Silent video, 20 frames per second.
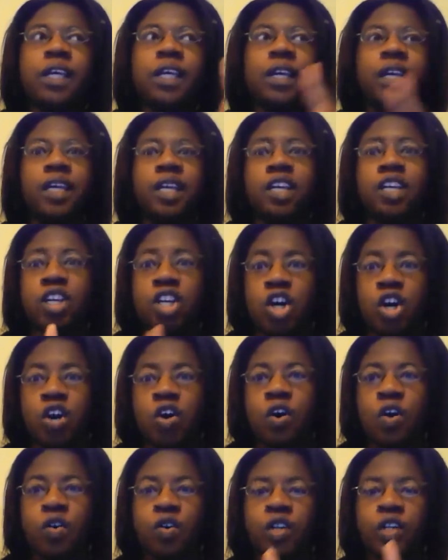and he
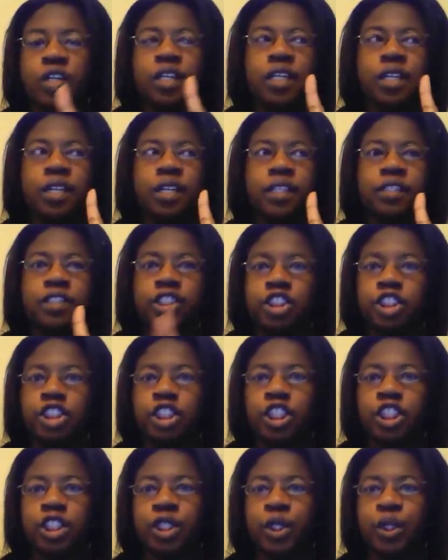called the
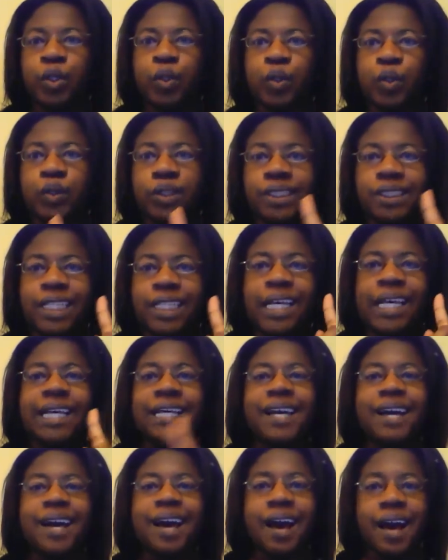Jews
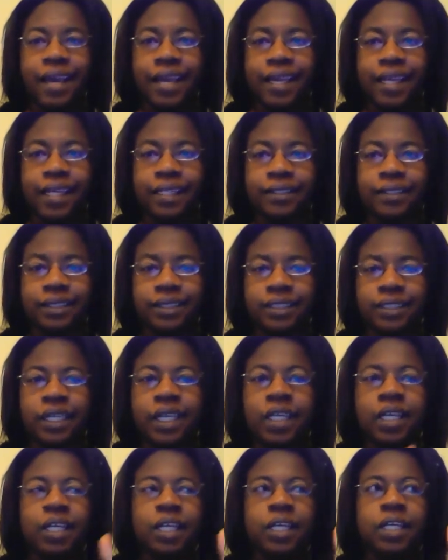kikes.
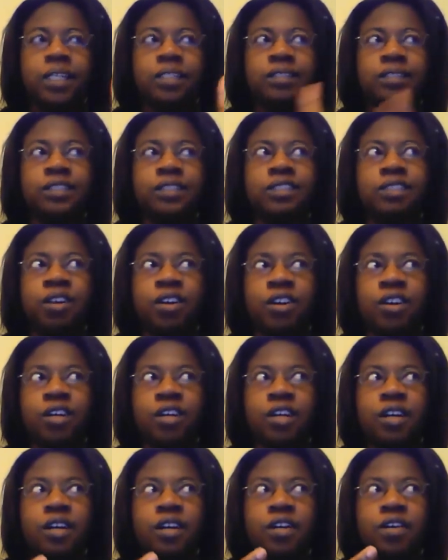And
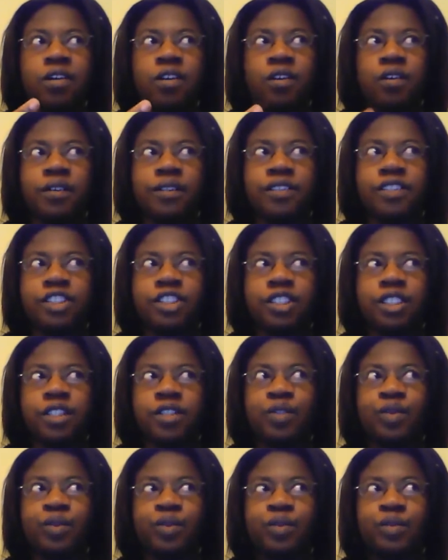Sargon called the
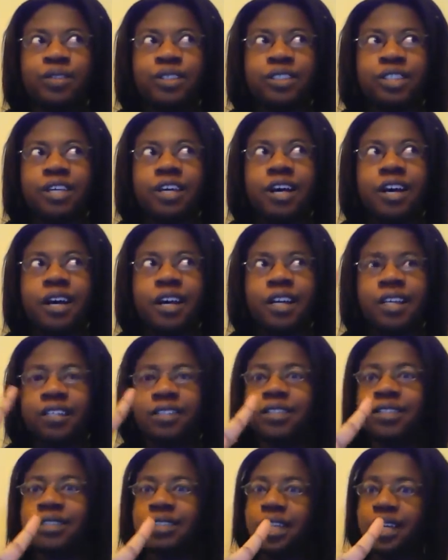Jews
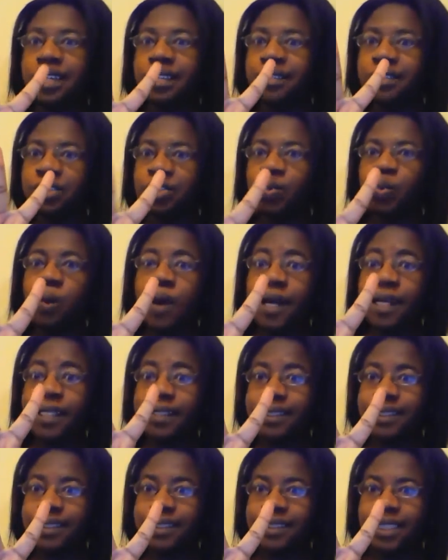kikes like
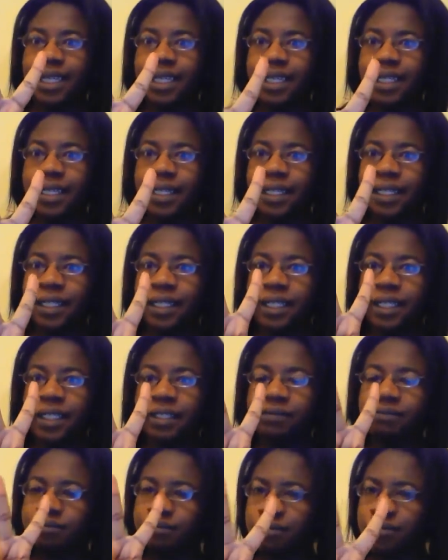twice, I think,
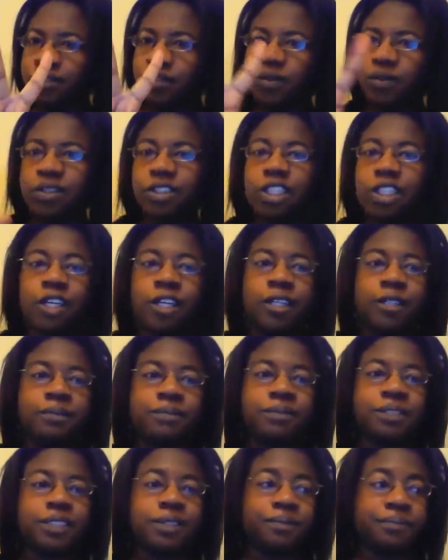like two
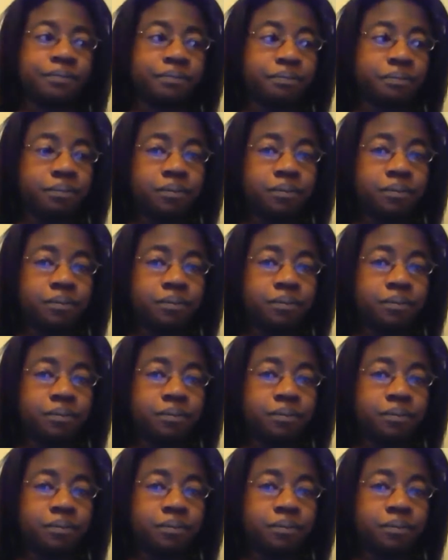times.